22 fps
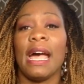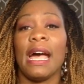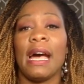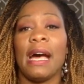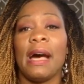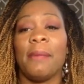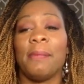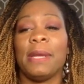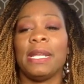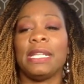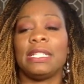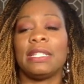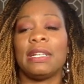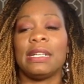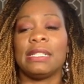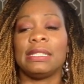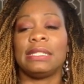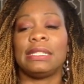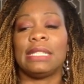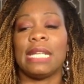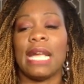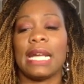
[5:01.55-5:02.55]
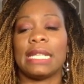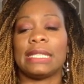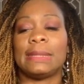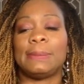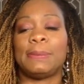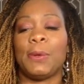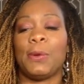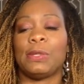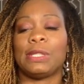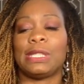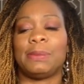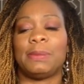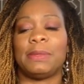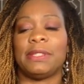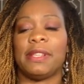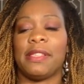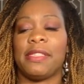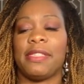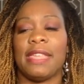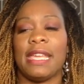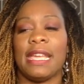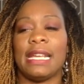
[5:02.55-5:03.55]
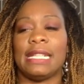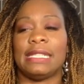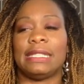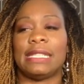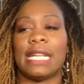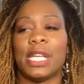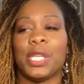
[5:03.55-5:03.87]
Um, it does expose some of the things